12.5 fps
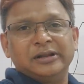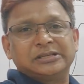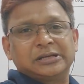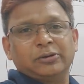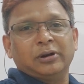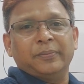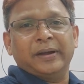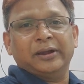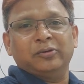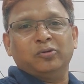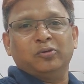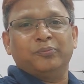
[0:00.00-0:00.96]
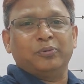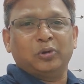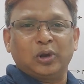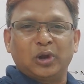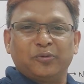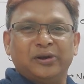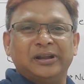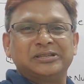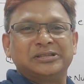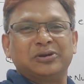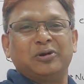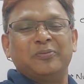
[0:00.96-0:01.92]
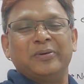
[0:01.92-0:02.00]
discovered by whom, proton were
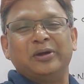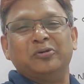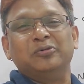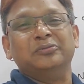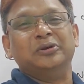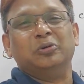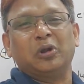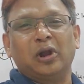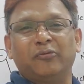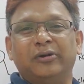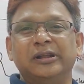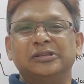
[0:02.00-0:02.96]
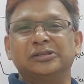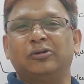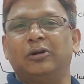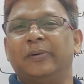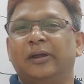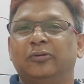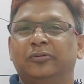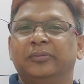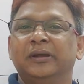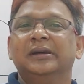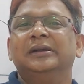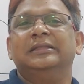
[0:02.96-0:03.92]
discovered by whom, neutron were discovered by whom.